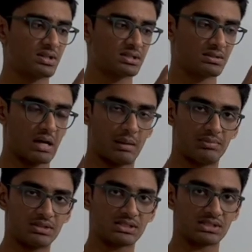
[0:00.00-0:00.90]
the
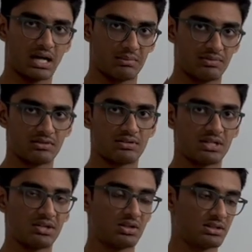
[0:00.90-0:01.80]
upper word
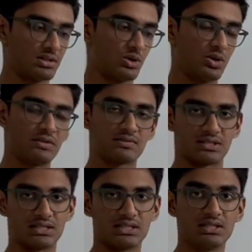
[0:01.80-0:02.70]
into the lower word